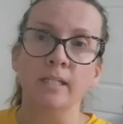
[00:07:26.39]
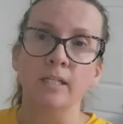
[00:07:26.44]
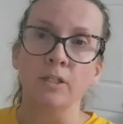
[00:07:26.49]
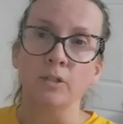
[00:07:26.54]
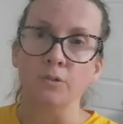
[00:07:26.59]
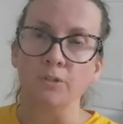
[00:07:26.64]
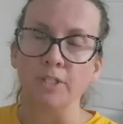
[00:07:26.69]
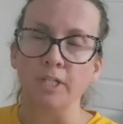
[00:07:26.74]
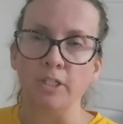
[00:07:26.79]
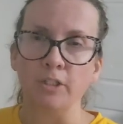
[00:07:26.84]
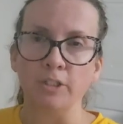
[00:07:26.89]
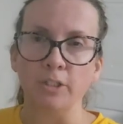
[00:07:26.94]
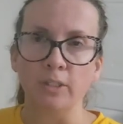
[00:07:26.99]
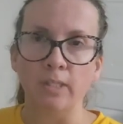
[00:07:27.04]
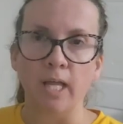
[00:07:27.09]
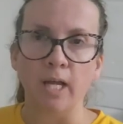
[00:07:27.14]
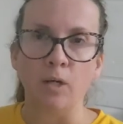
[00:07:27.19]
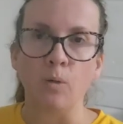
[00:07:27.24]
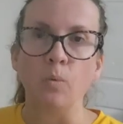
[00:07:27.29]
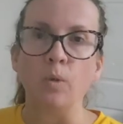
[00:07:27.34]
It'll tell you
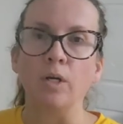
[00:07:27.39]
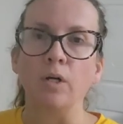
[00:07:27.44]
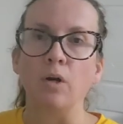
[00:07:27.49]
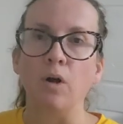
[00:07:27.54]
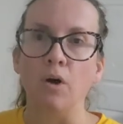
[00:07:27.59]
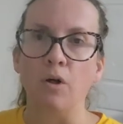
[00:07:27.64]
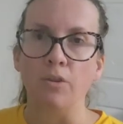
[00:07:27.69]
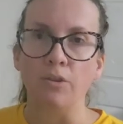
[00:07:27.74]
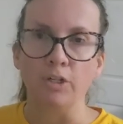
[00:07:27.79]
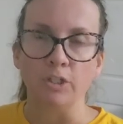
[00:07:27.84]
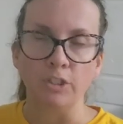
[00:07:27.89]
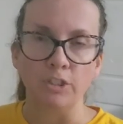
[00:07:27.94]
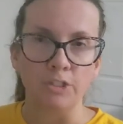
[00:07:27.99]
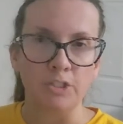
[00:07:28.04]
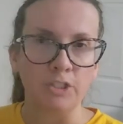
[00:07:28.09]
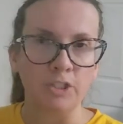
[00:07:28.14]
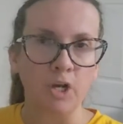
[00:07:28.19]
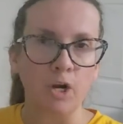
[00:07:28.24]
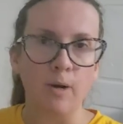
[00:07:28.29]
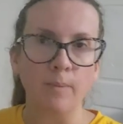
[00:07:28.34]
like where all the good
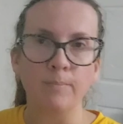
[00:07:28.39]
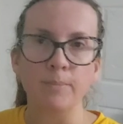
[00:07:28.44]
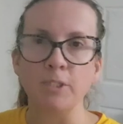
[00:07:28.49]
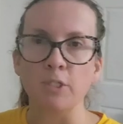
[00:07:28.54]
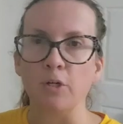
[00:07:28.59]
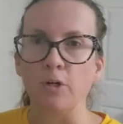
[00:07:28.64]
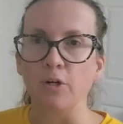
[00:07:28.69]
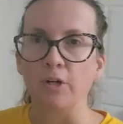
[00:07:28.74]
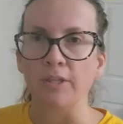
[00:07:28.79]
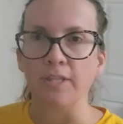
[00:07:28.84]
stops are,